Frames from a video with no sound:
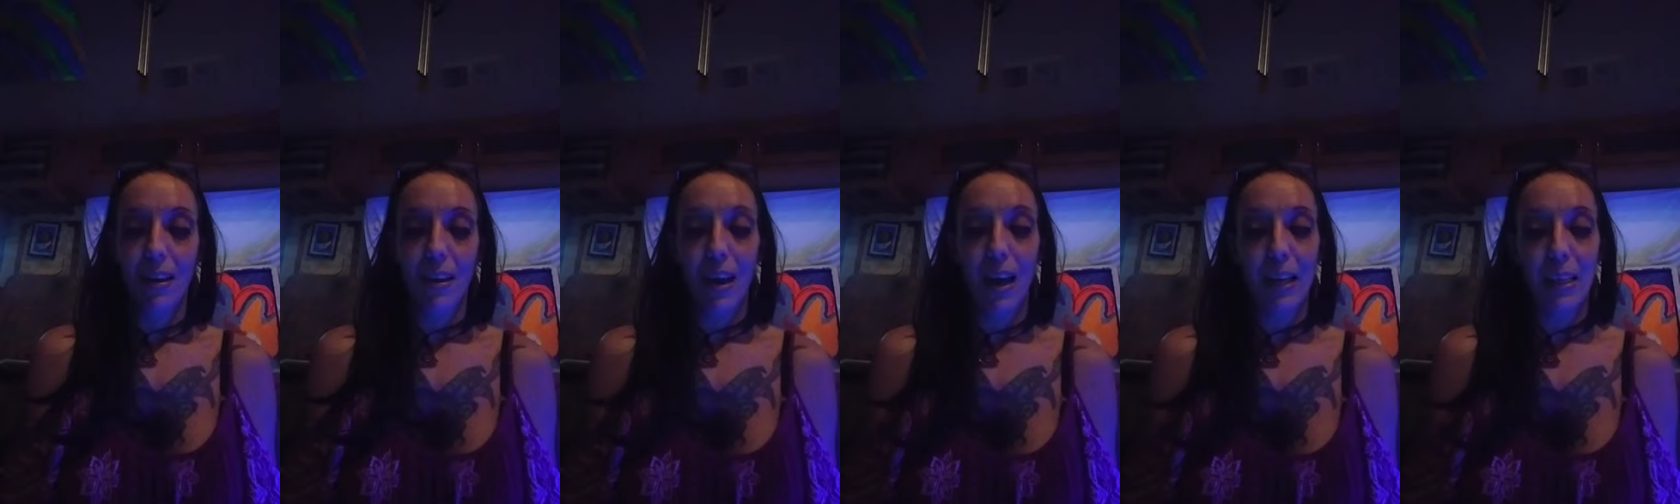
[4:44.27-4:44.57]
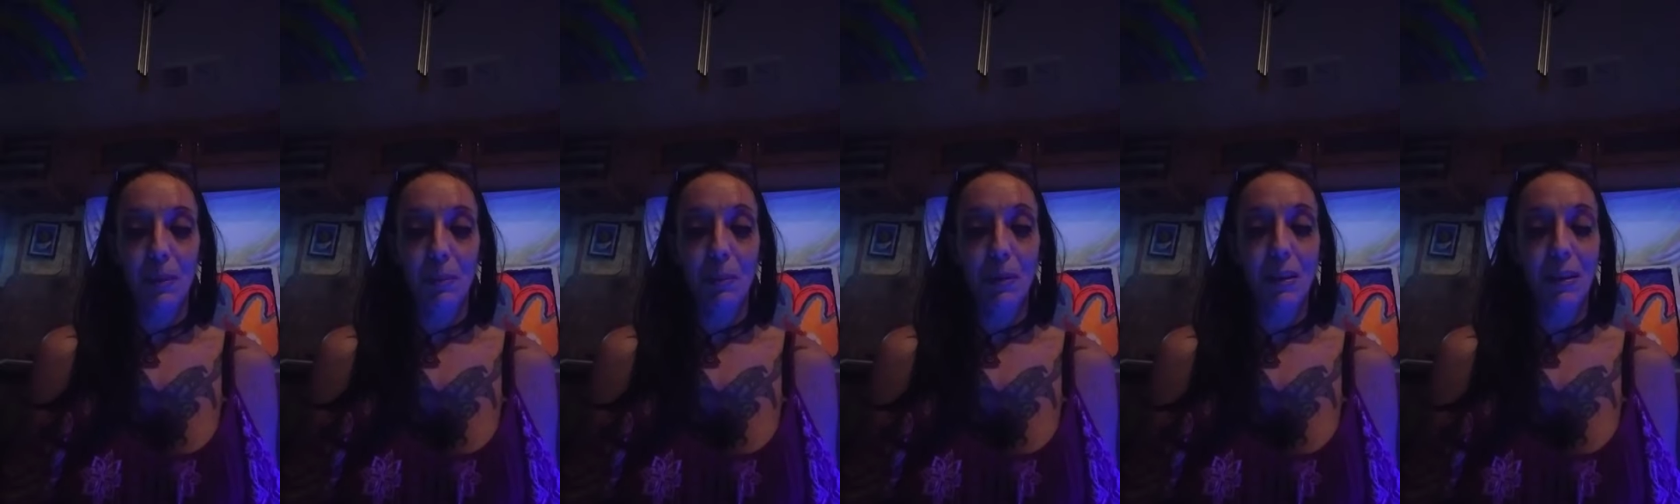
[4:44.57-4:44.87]

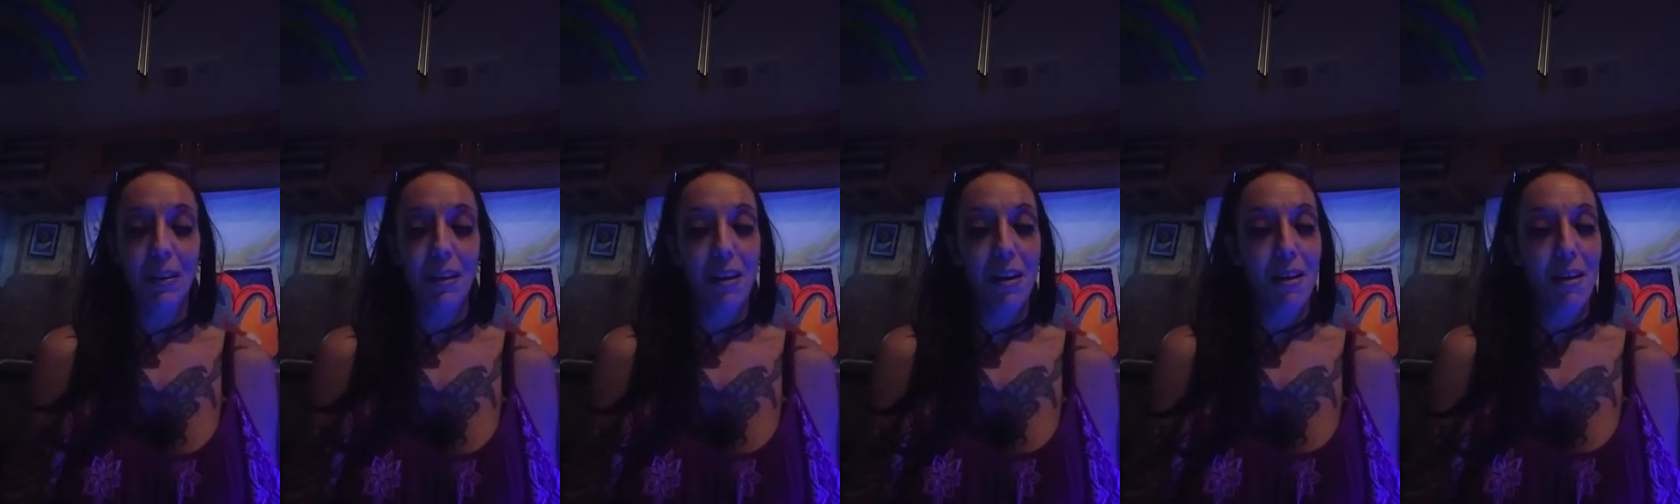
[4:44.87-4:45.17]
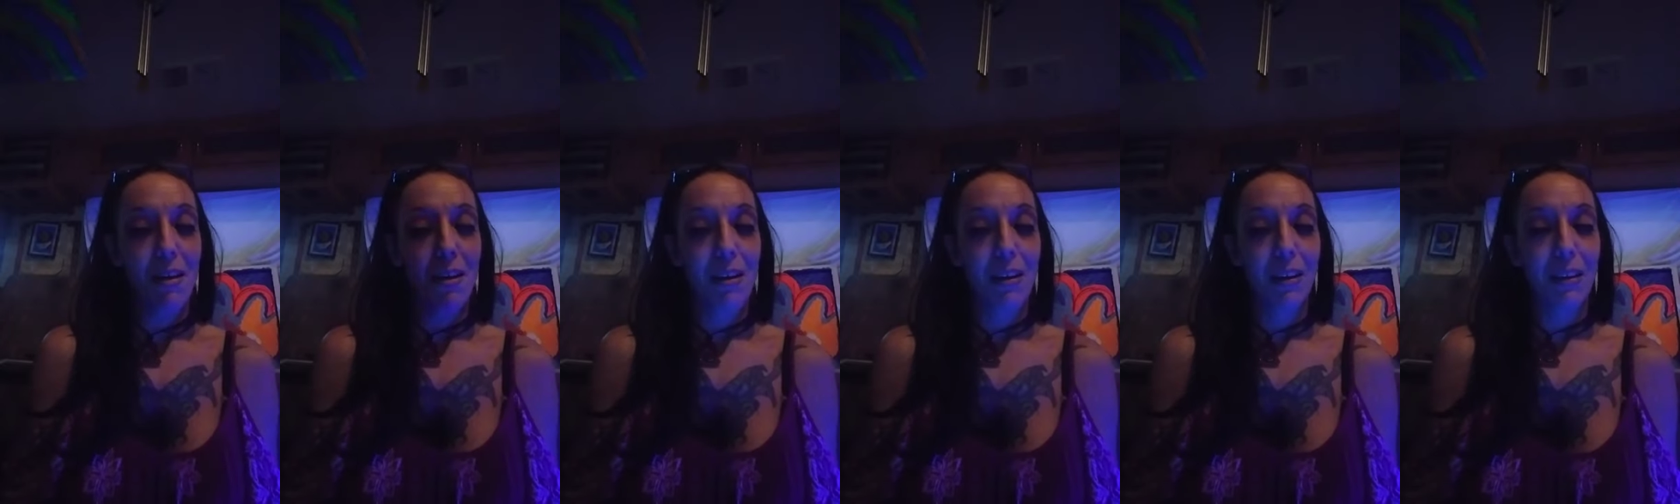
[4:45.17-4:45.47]
Last but
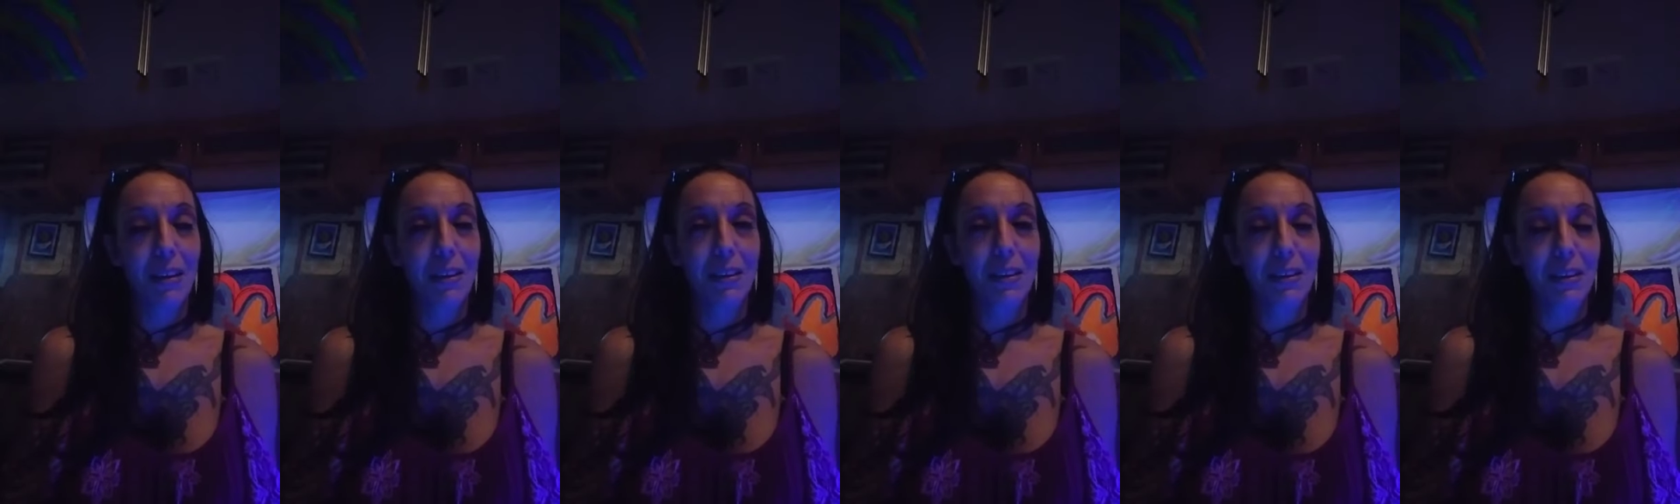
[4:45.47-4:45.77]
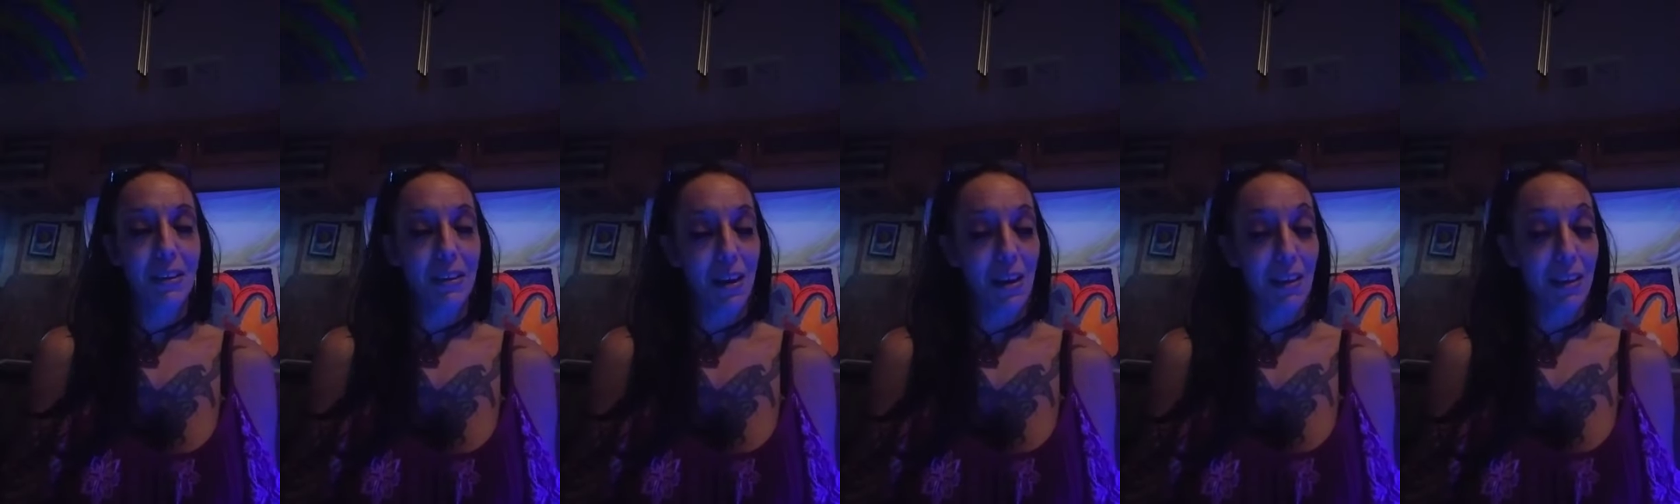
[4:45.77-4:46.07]

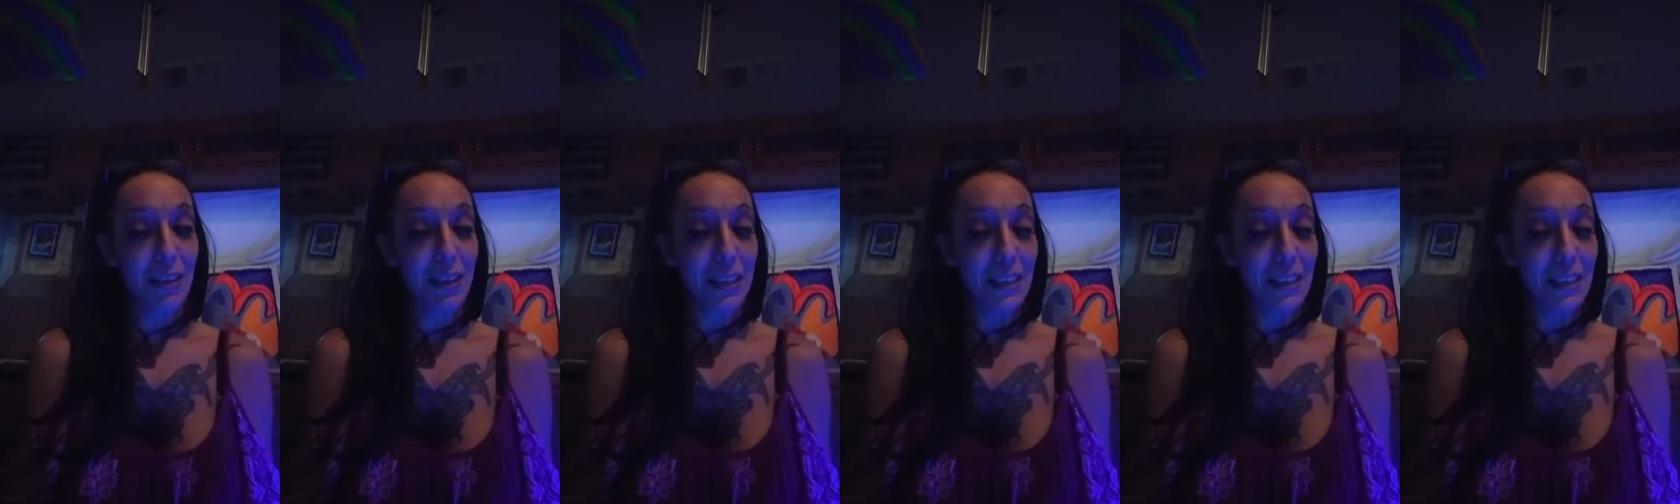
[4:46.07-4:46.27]
not